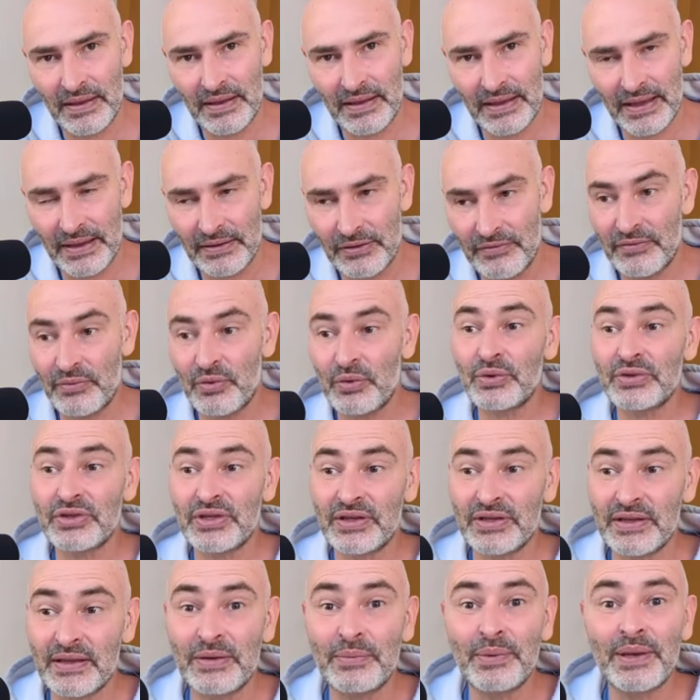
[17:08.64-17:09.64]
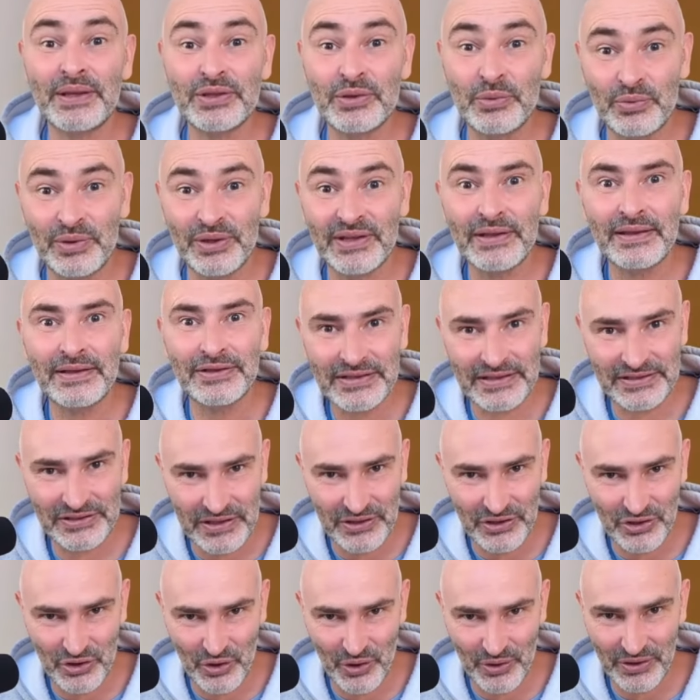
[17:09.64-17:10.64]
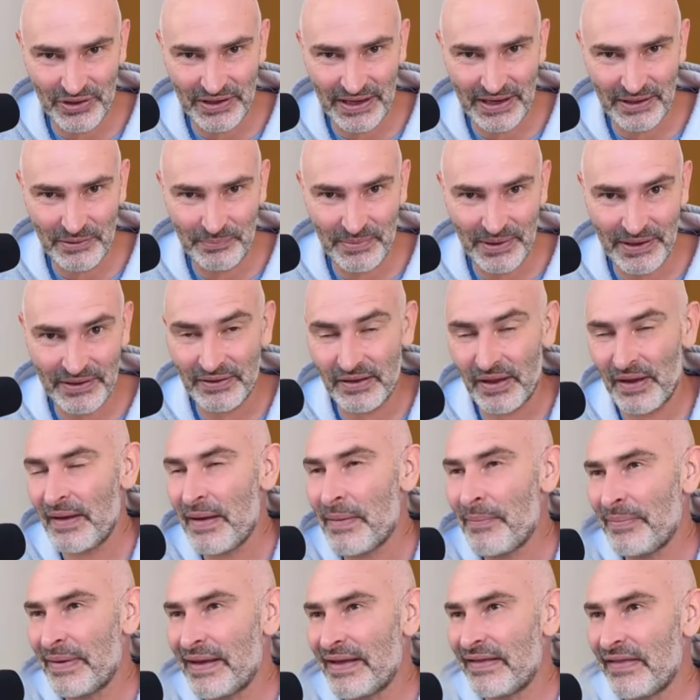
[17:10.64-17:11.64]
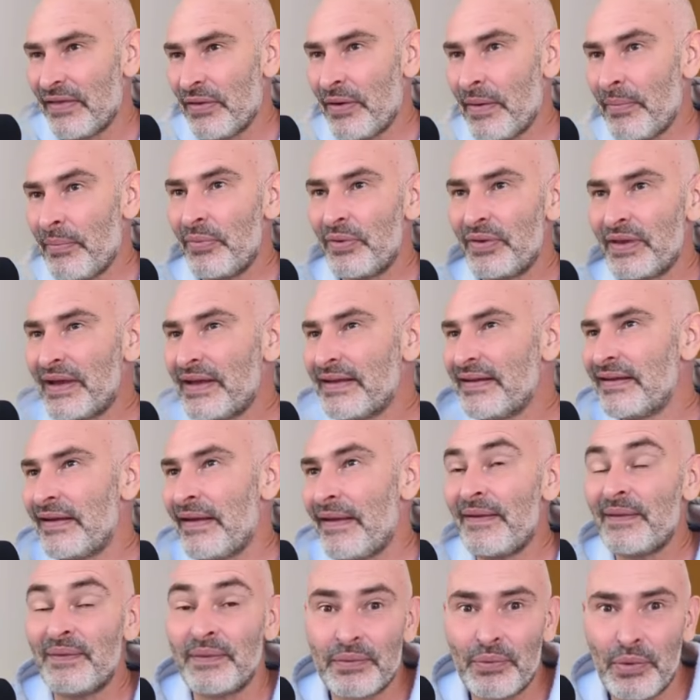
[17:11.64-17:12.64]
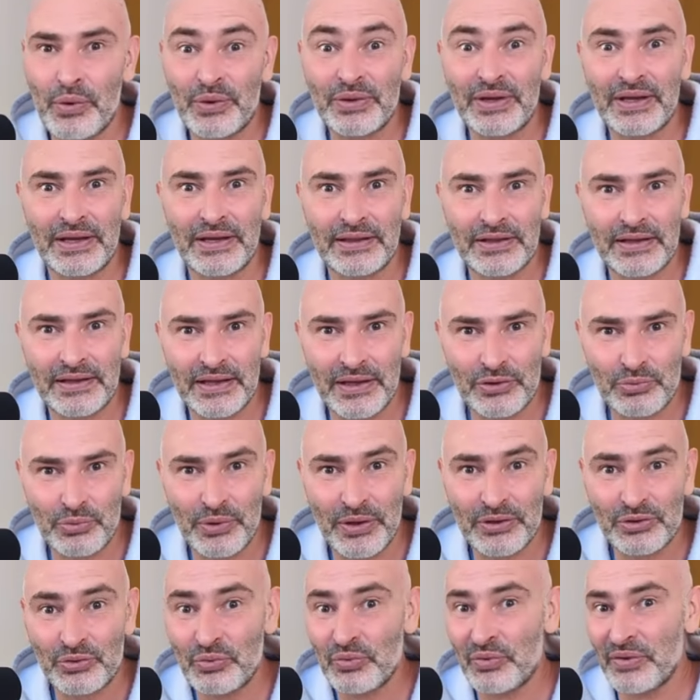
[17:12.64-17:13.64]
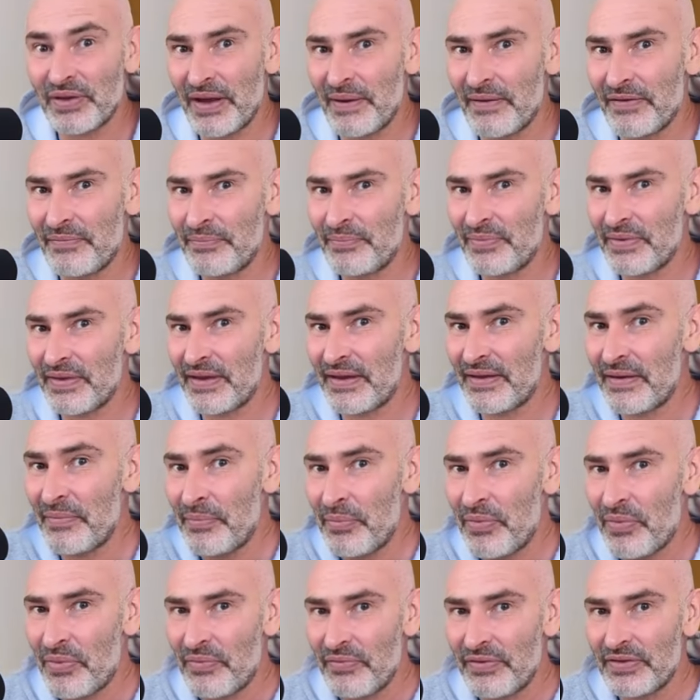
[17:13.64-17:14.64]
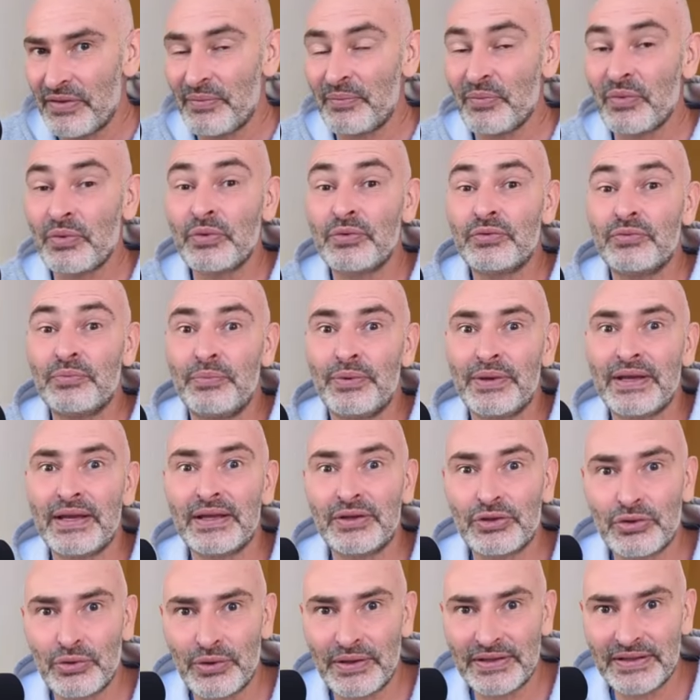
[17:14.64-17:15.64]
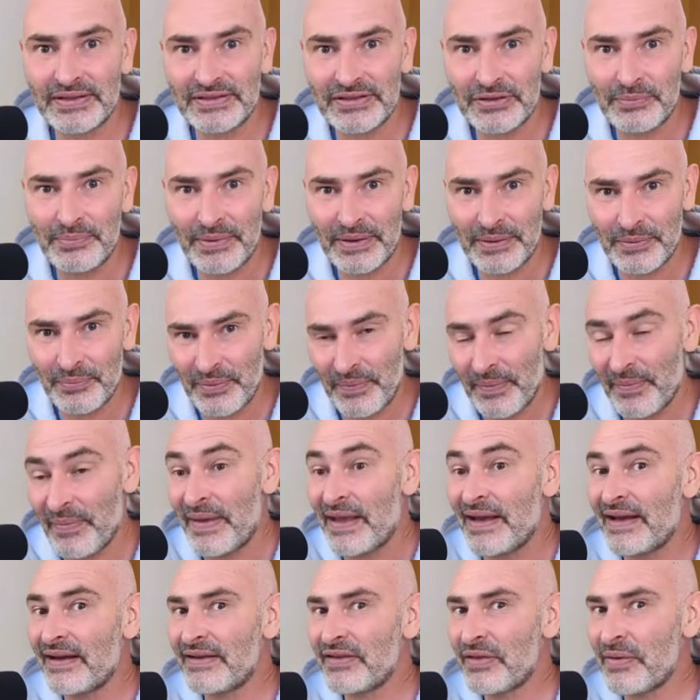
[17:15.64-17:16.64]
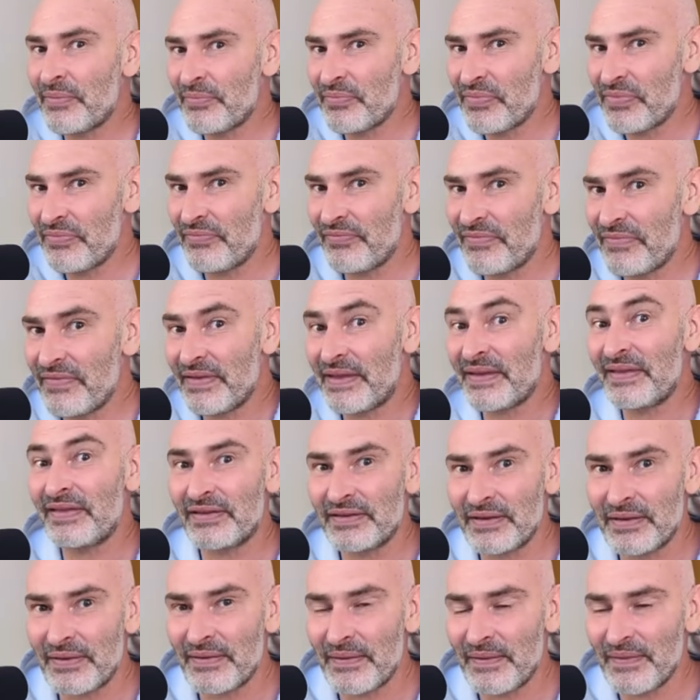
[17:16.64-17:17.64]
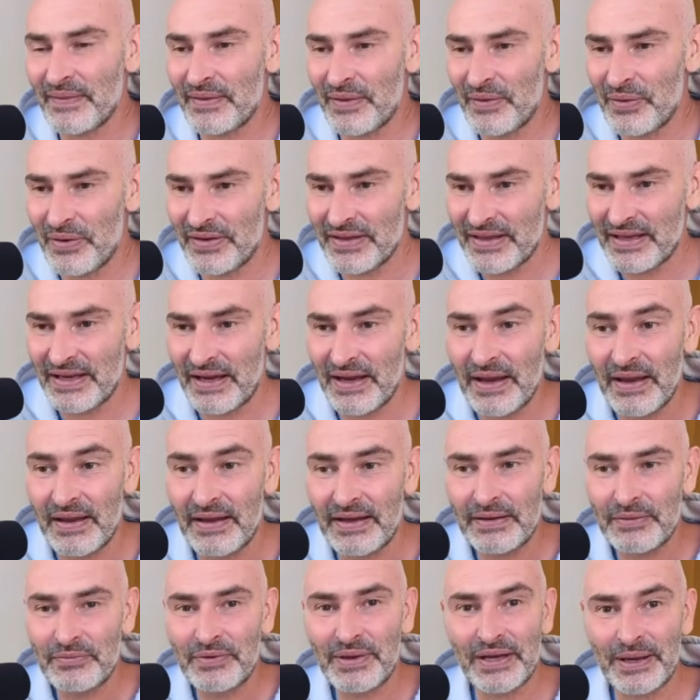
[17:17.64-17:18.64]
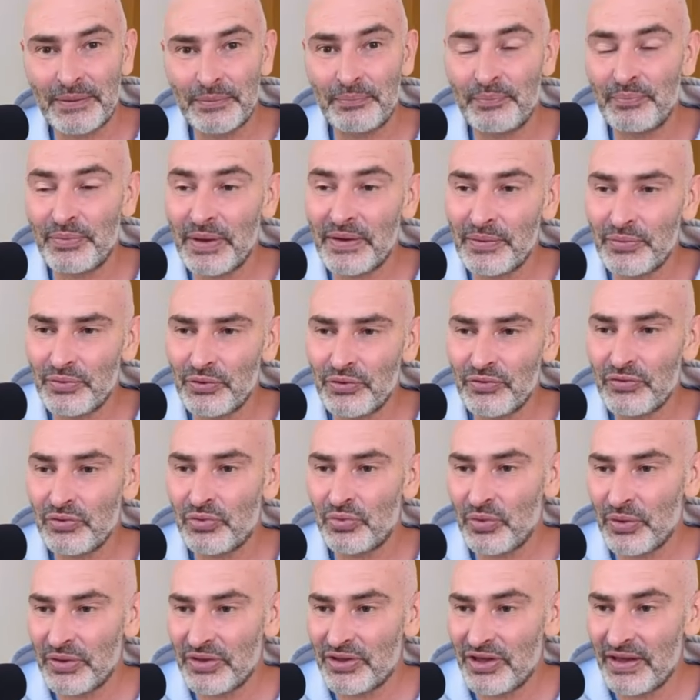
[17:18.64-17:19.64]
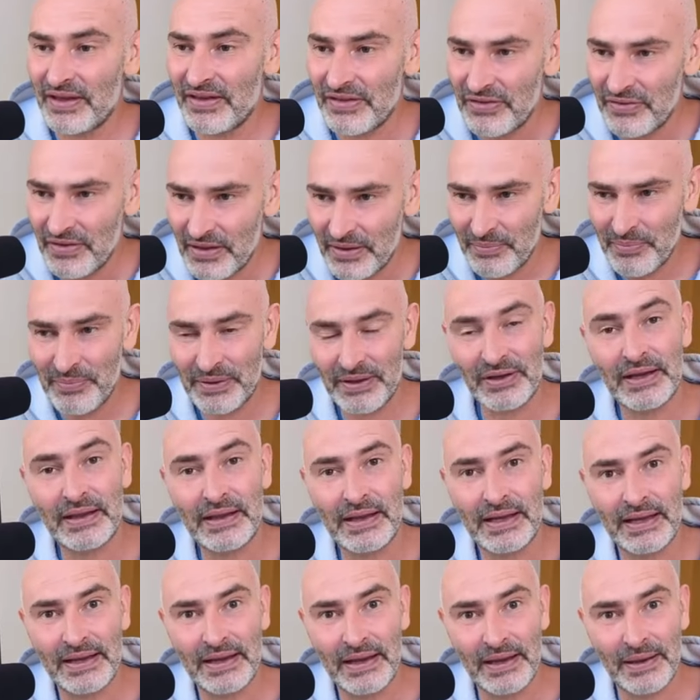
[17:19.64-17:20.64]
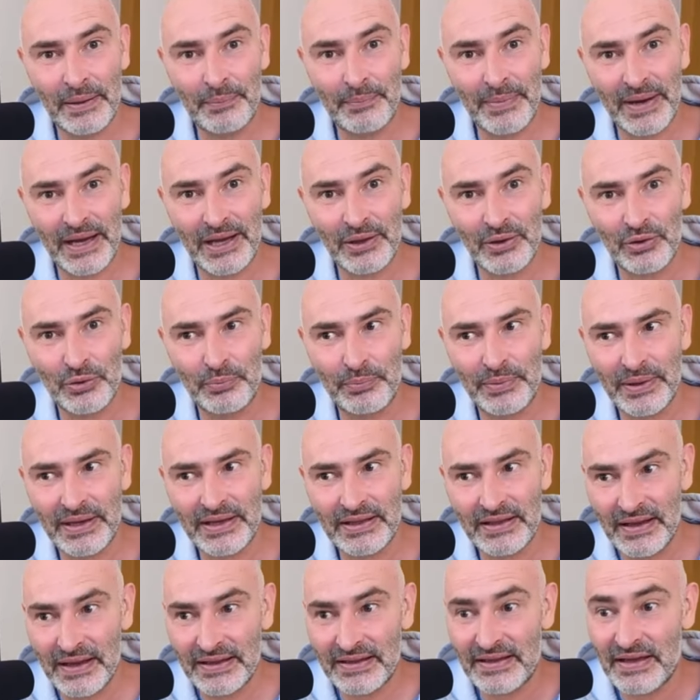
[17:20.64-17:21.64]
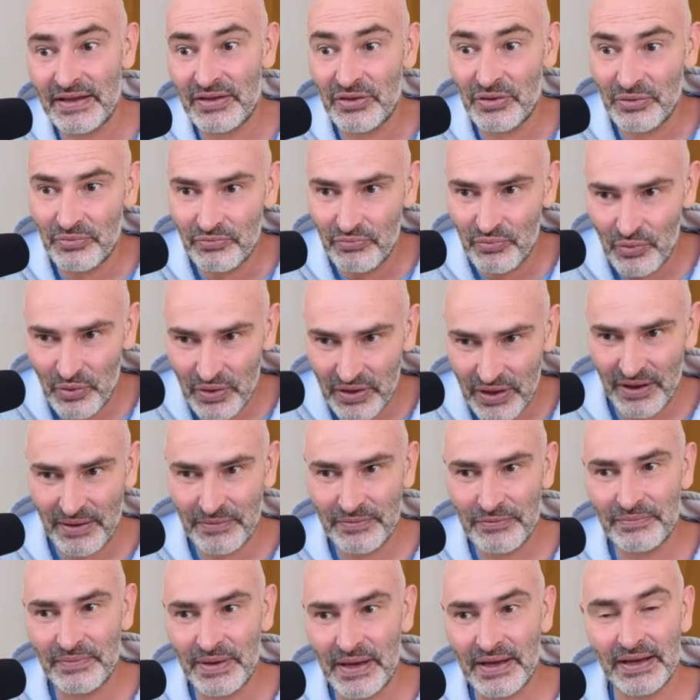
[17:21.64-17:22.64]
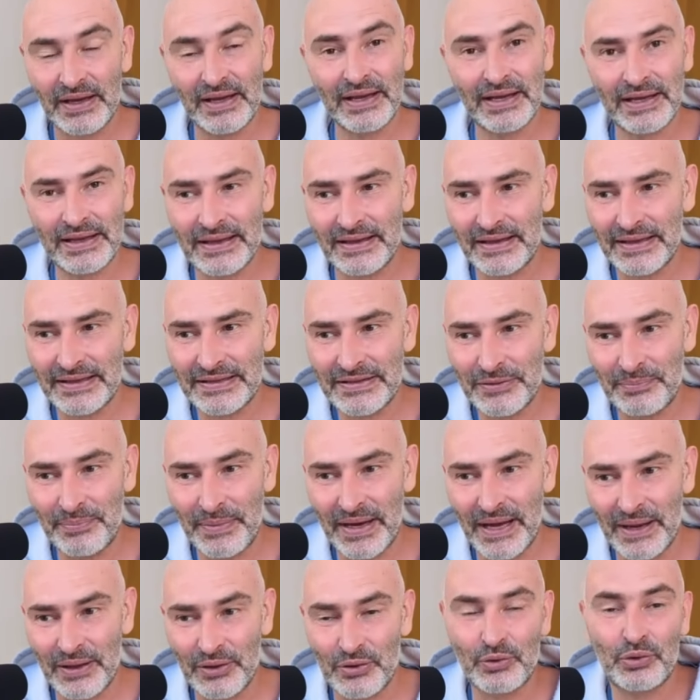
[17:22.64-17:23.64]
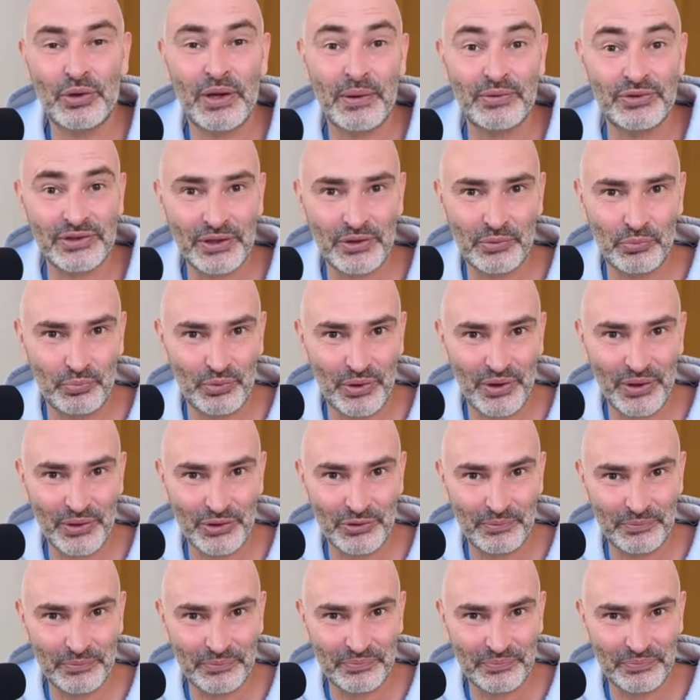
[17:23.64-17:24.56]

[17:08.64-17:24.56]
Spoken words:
And fortunately, by the way, this is a long game and not a blitz or a bullet. On the internet, where you could have pre-moved the move, meaning you anticipate by playing your move first. Because here, if we had pre-moved rook g3 immediately, black could play knight e2 fork, and finally, it's black who comes out well.